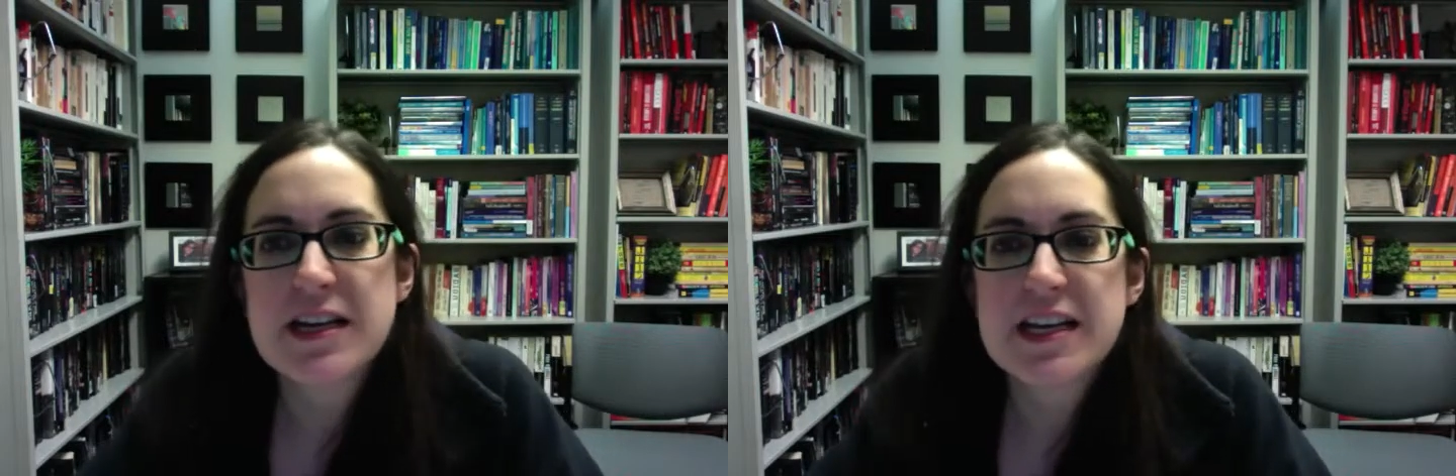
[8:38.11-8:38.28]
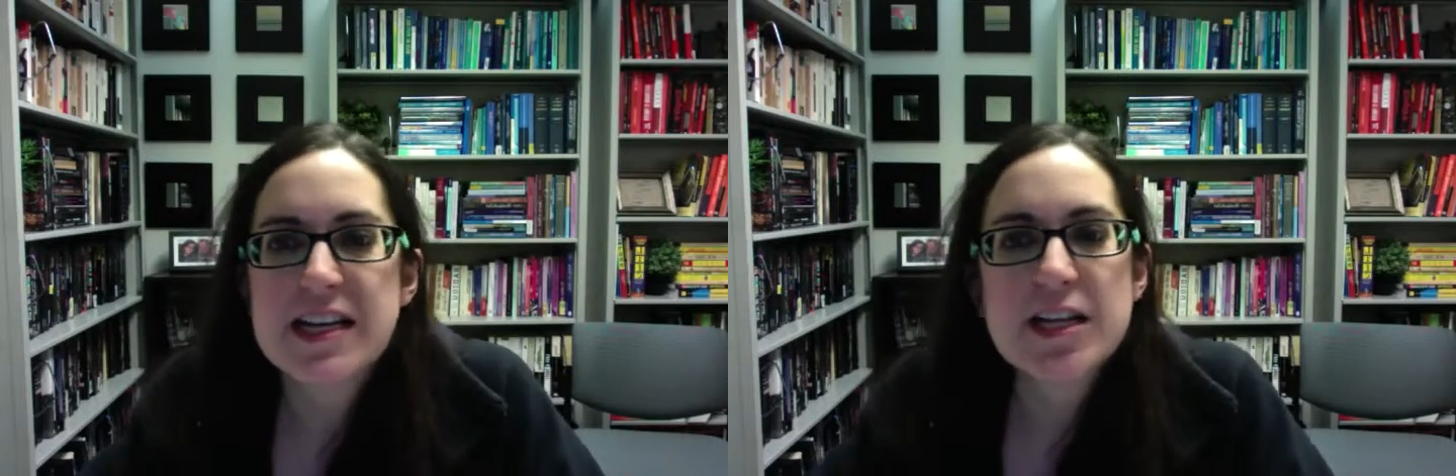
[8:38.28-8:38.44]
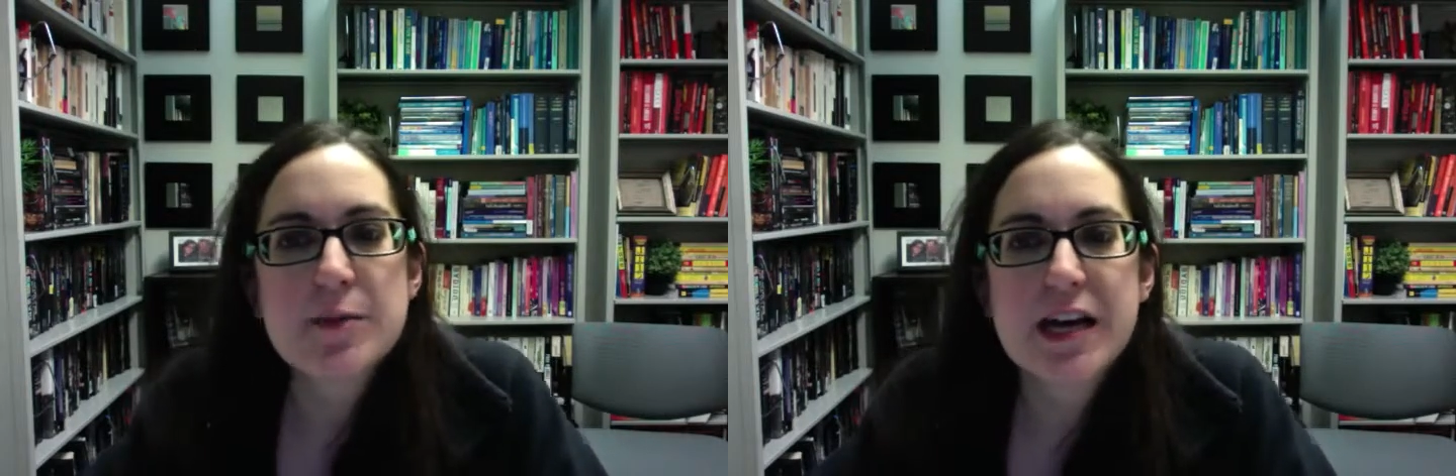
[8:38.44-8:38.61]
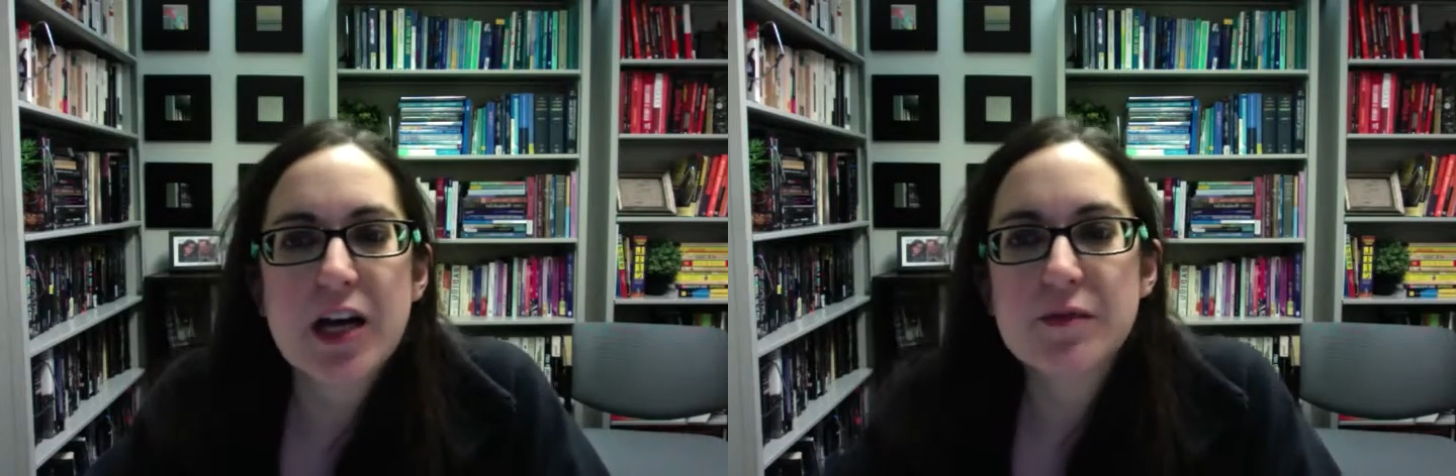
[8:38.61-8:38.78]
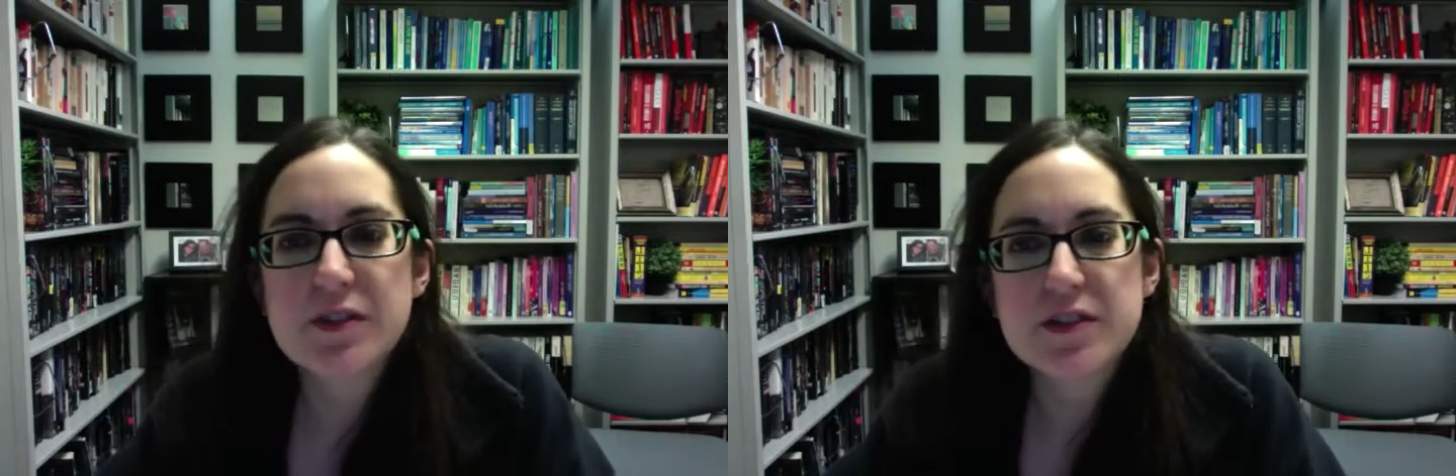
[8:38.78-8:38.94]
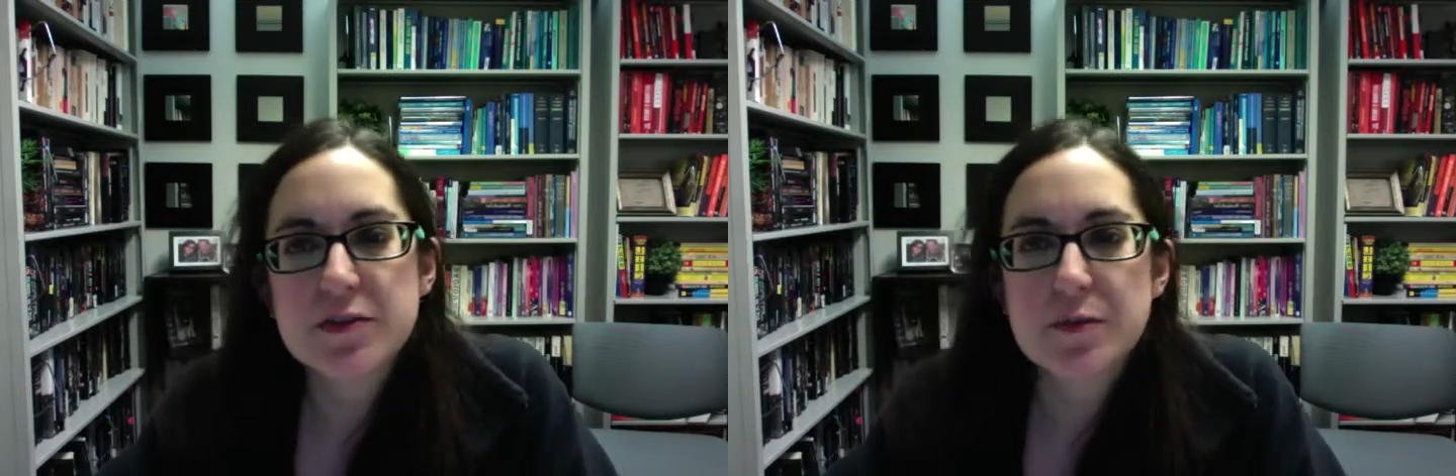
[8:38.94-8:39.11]
it'll be
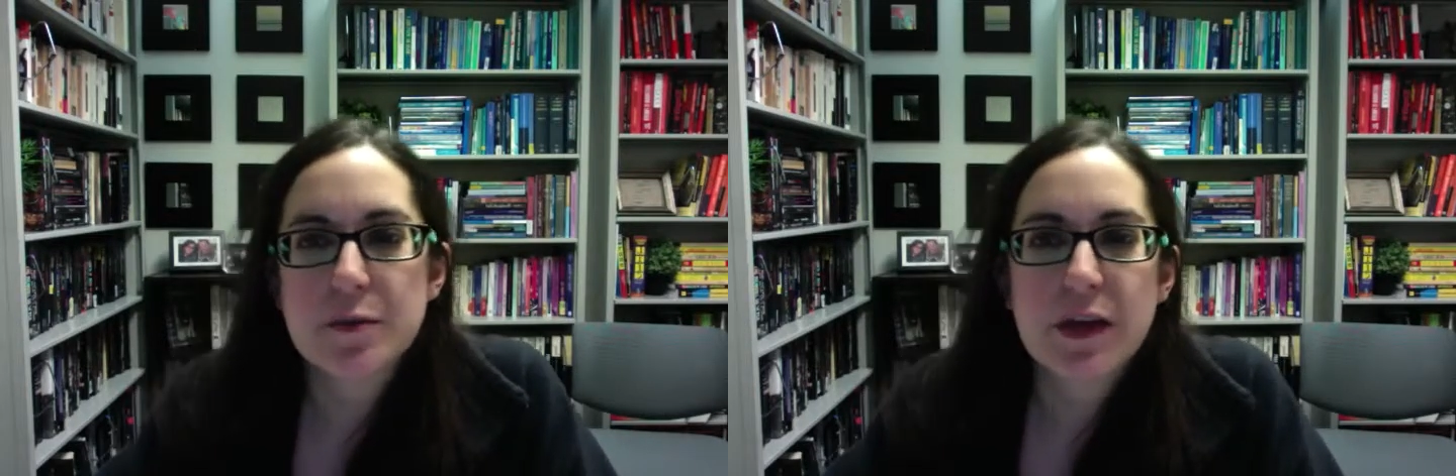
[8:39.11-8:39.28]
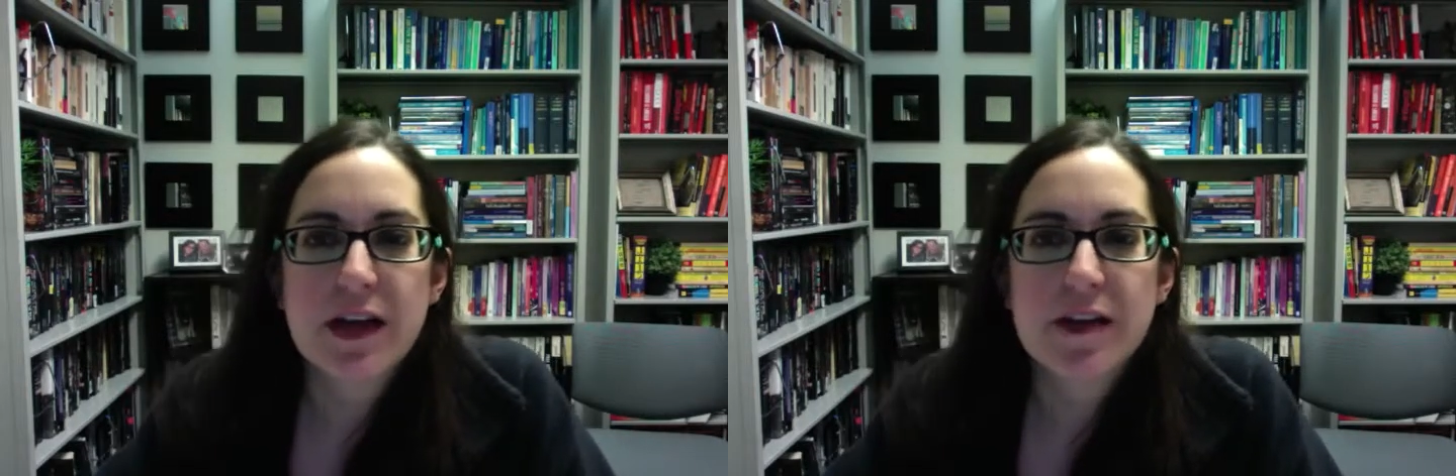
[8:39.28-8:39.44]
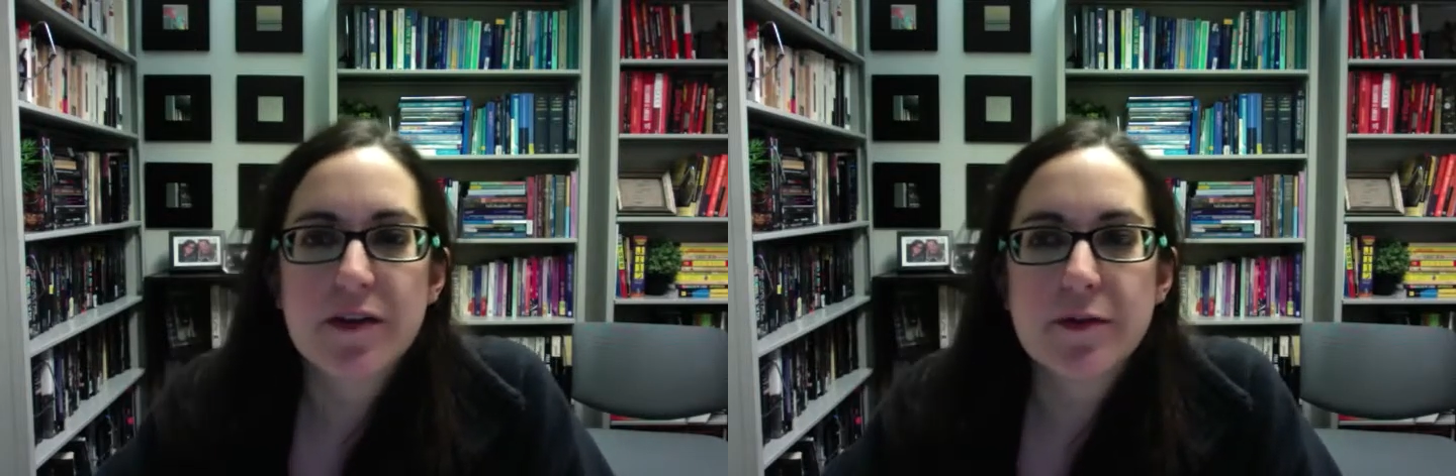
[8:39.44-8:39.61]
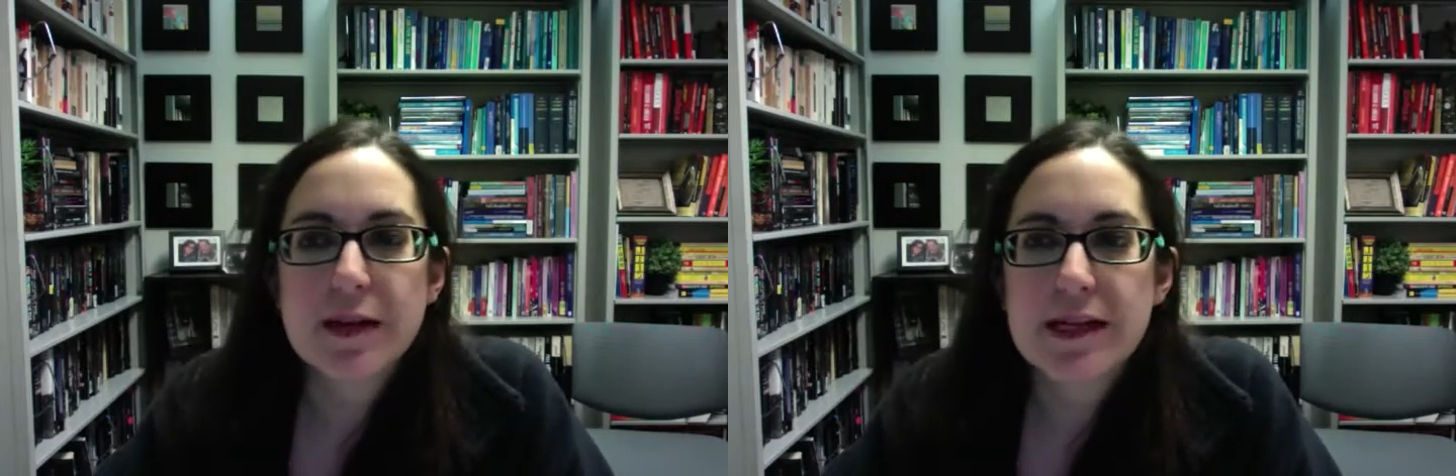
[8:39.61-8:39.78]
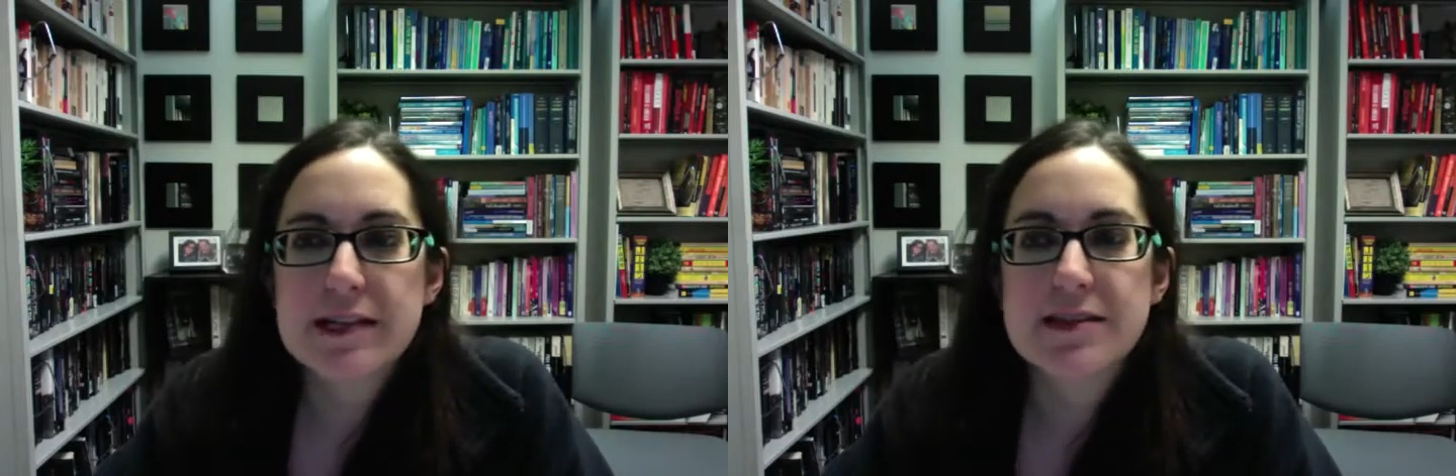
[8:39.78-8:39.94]
helpful to apply our reading